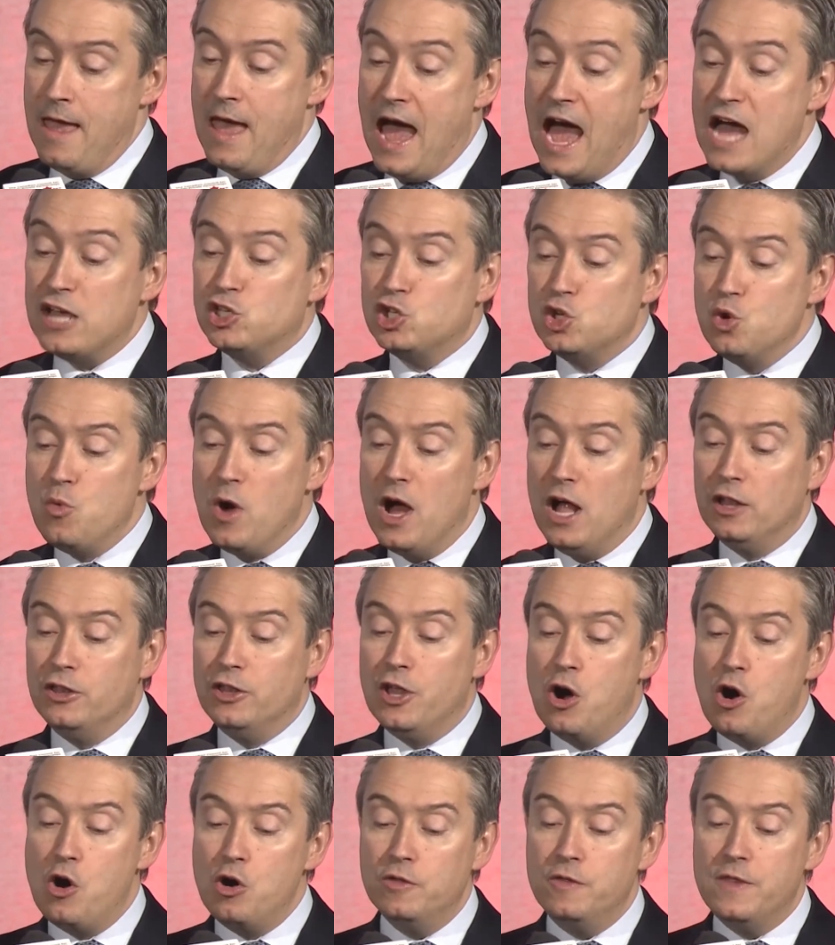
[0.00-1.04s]
As you well
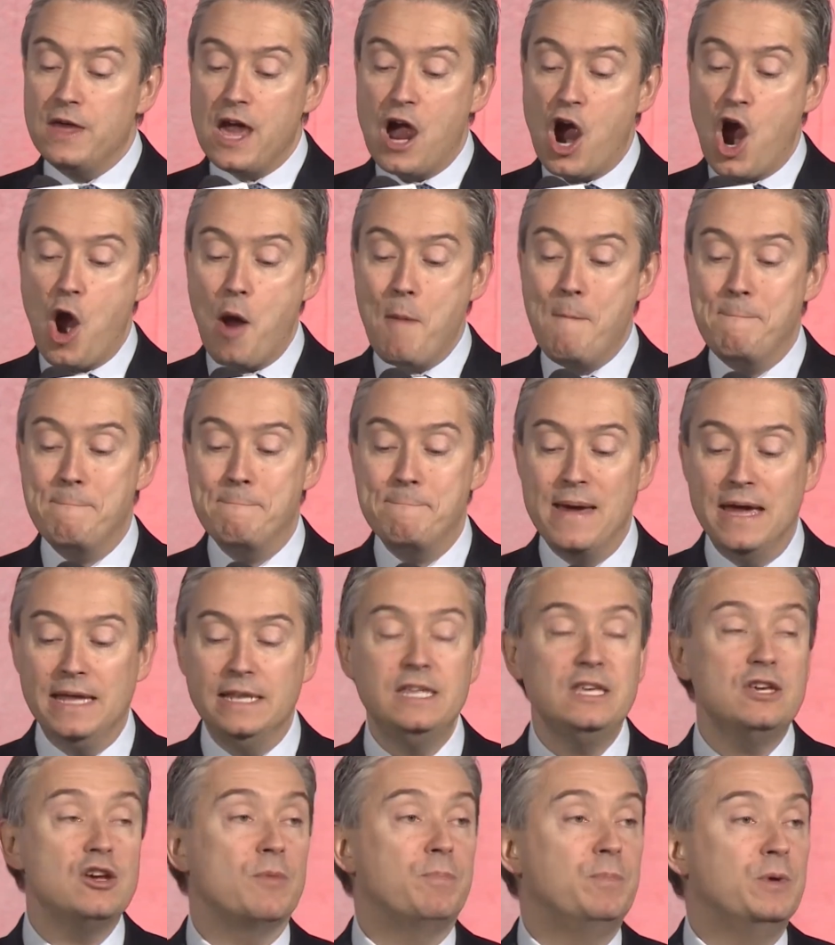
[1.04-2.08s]
know, there are
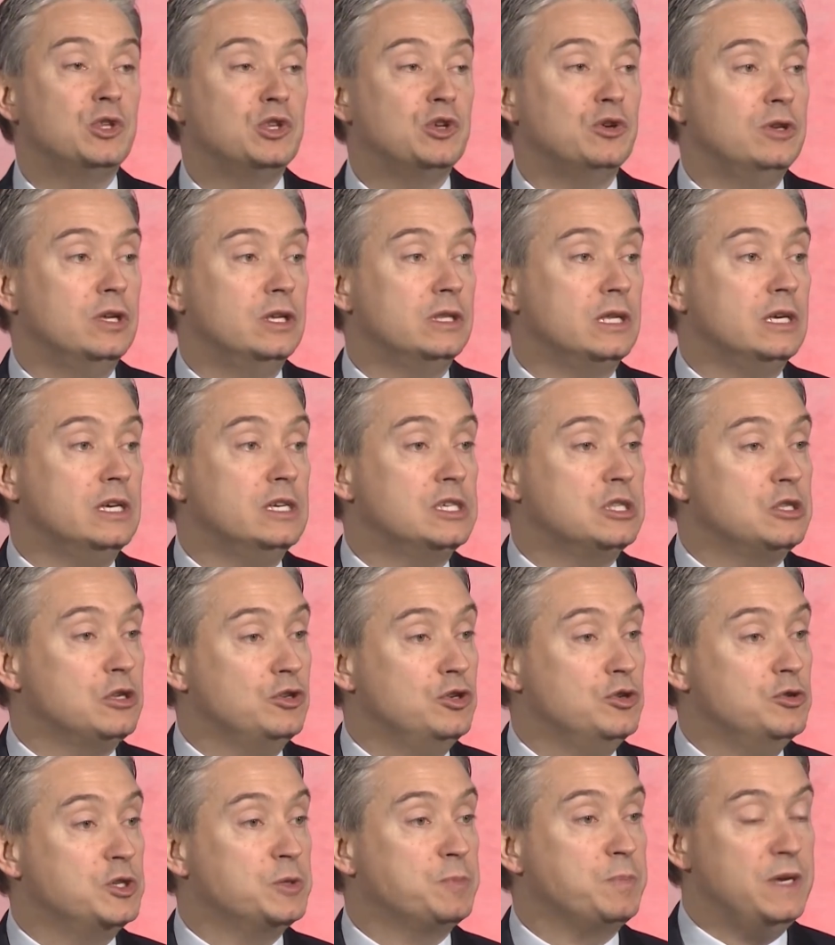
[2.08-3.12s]
many opportunities to
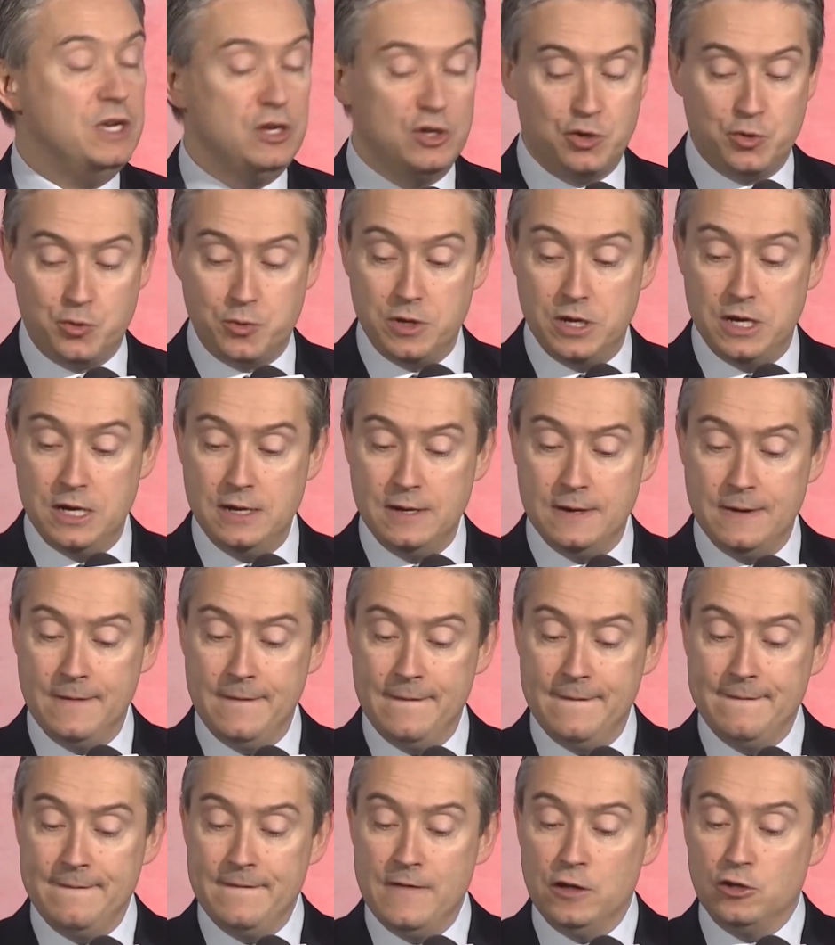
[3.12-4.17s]
use P3
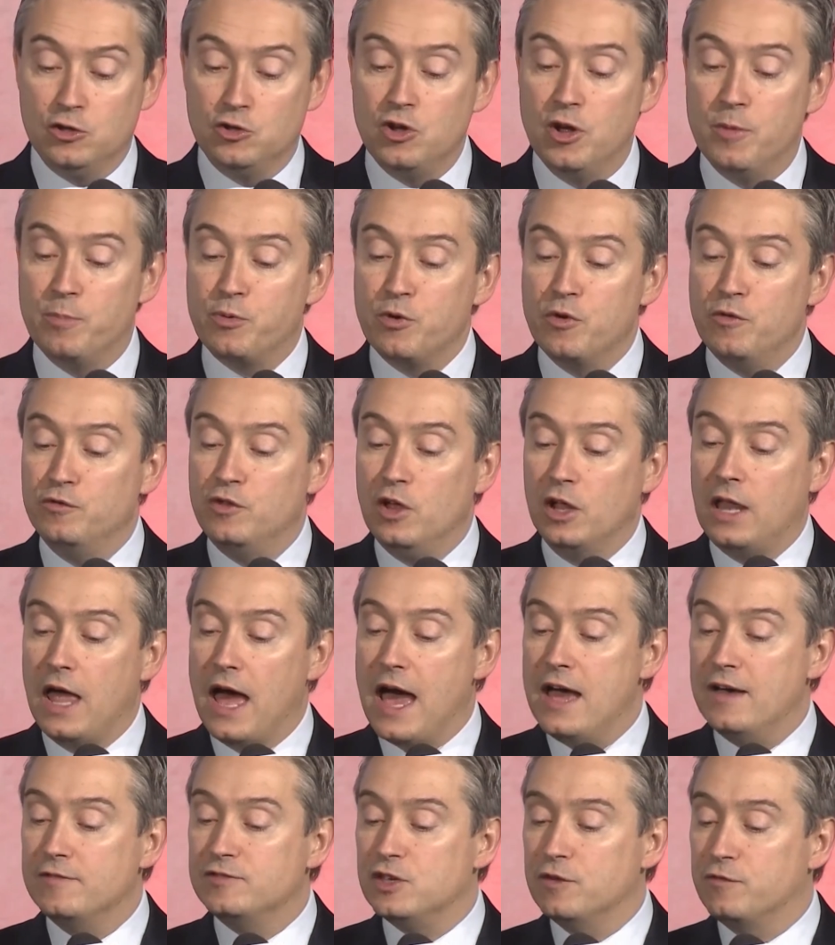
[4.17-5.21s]
to improve the
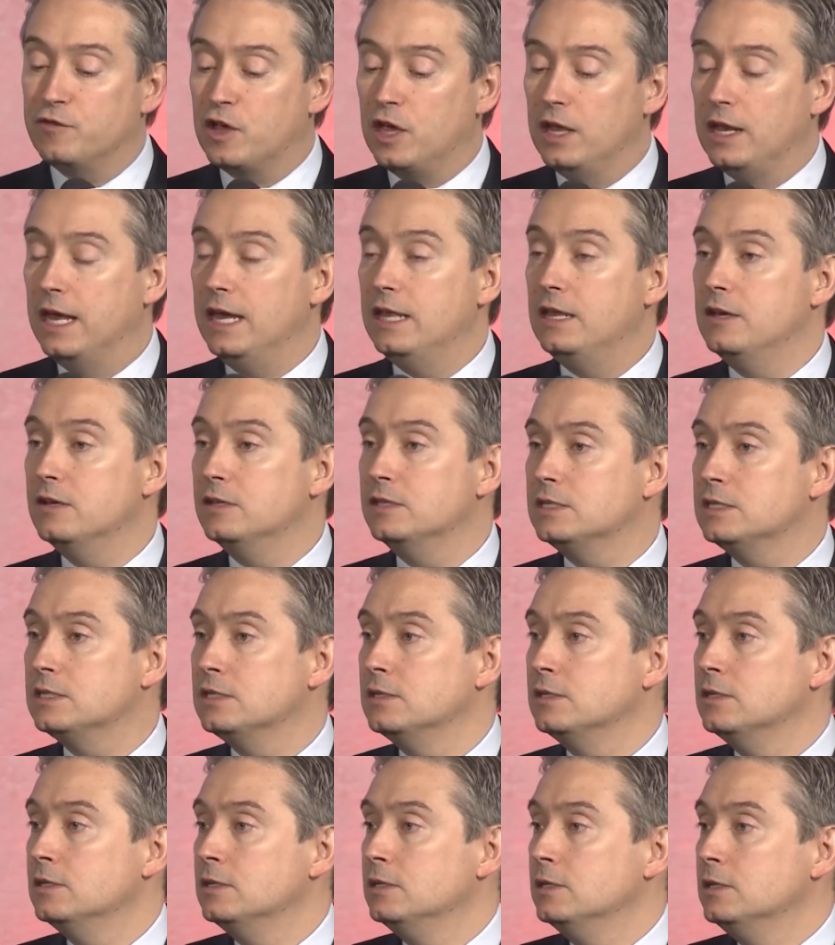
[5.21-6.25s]
lives of Canadians
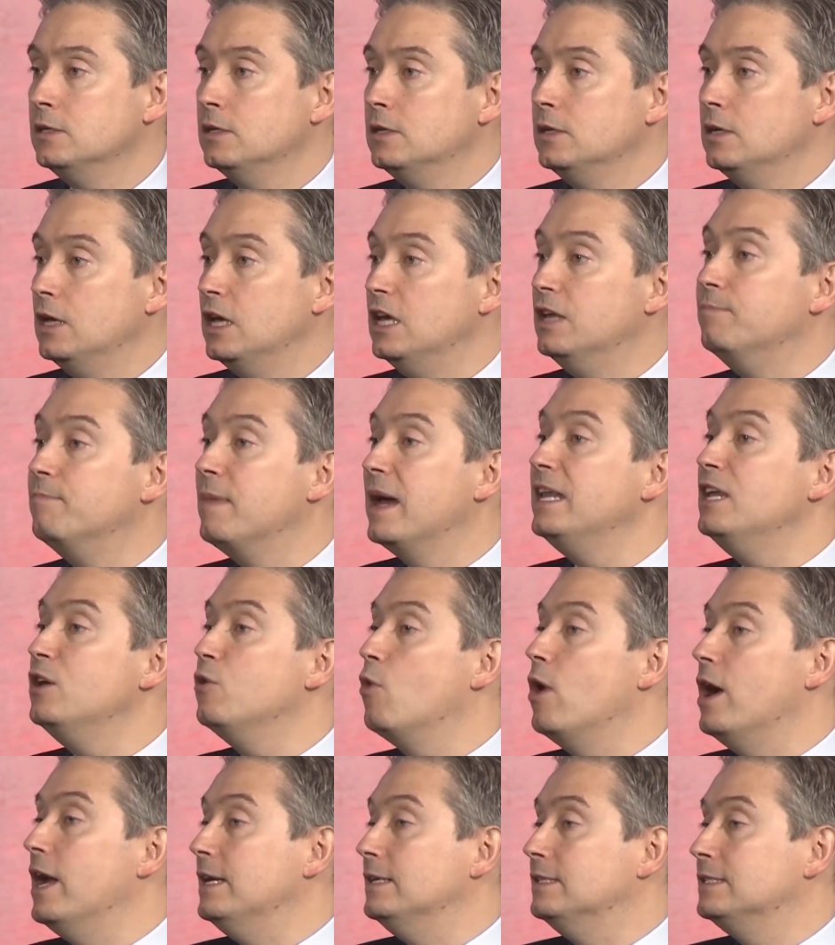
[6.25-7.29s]
in many
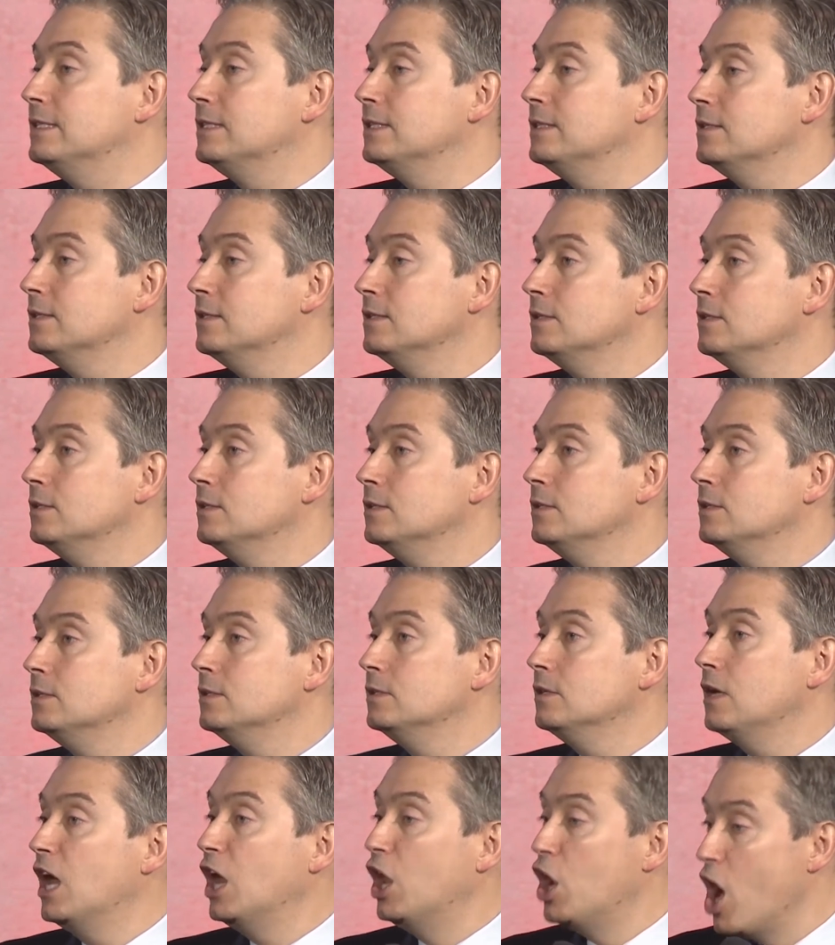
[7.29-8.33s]
ways,
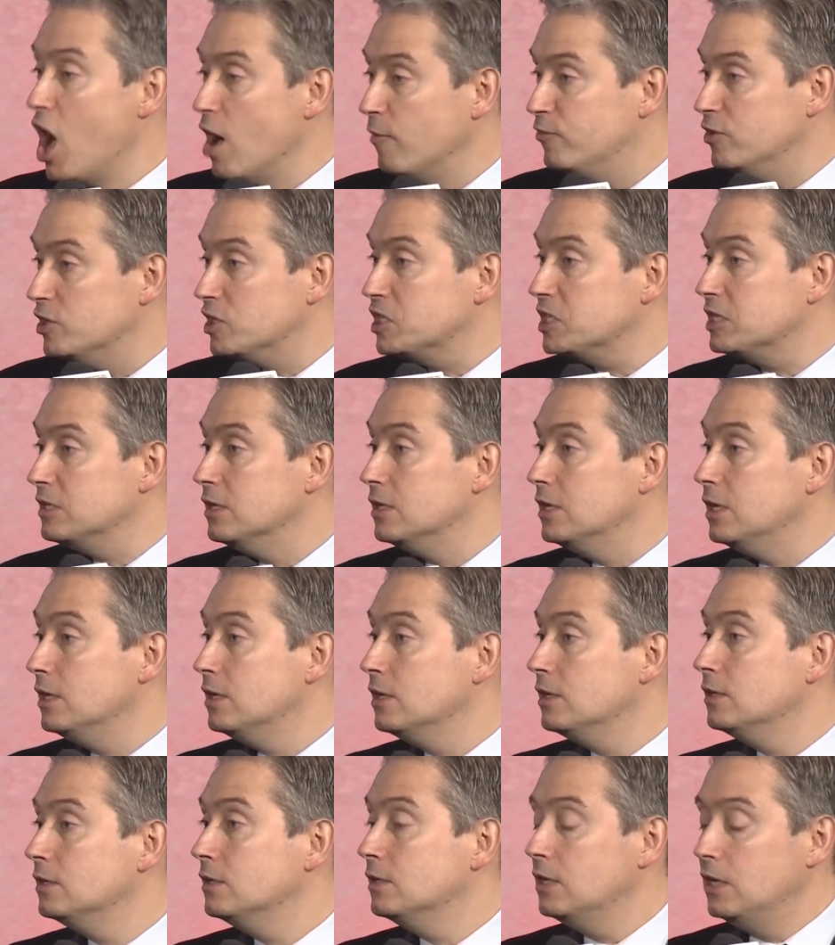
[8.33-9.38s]
and
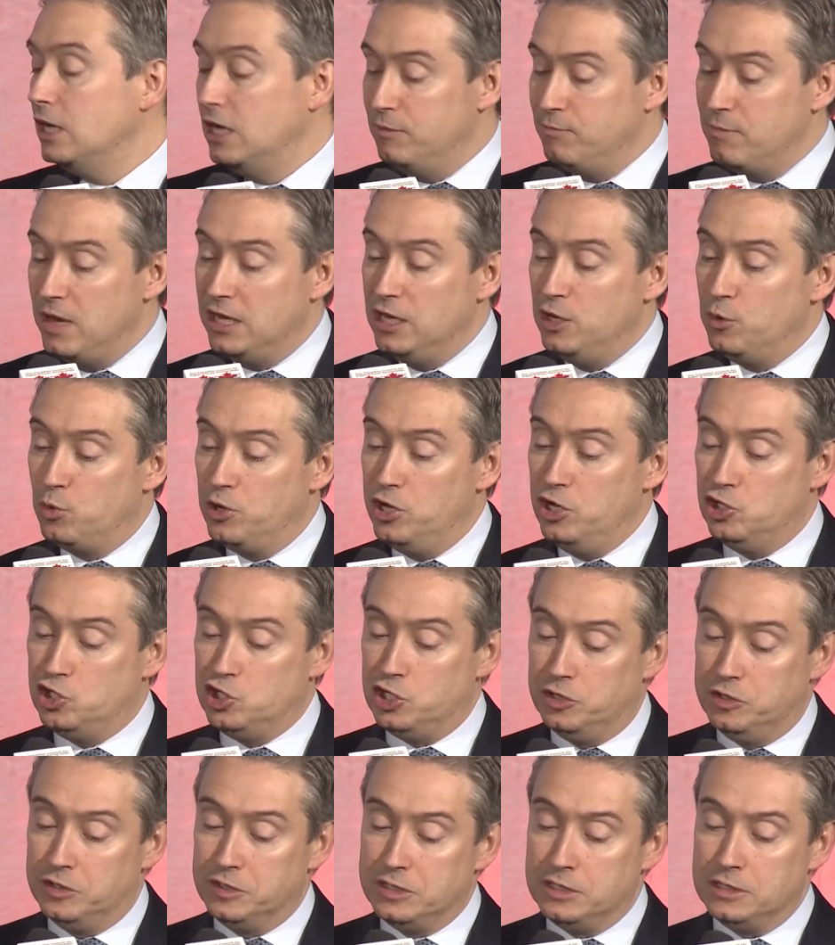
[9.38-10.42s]
obviously in many
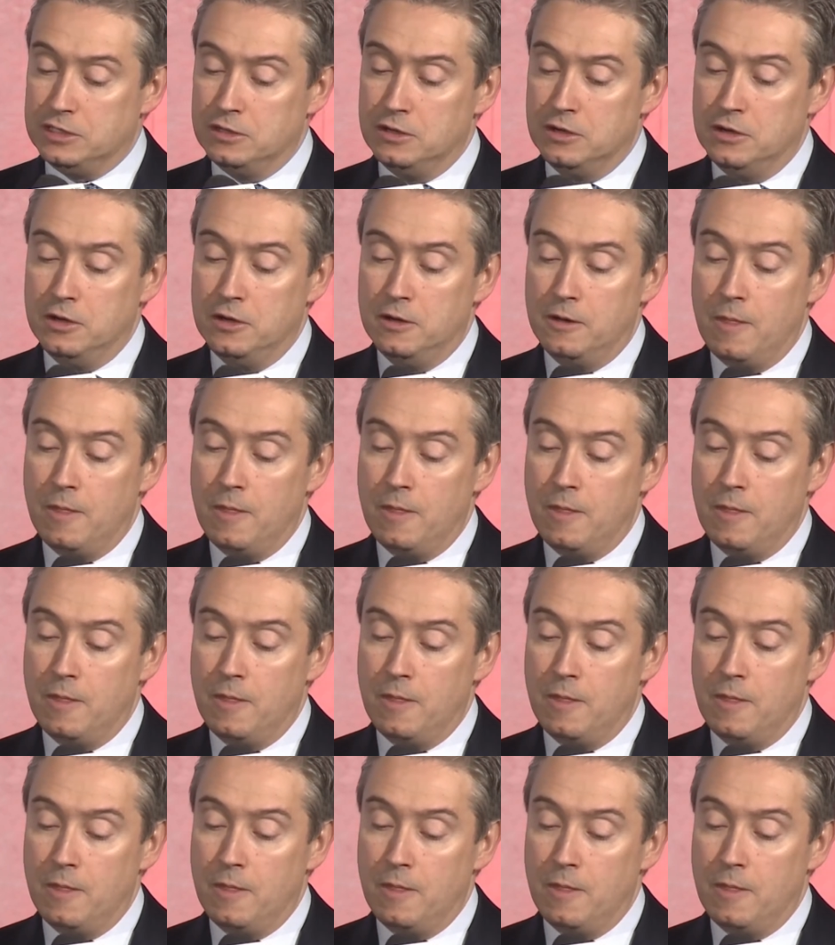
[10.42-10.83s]
regions.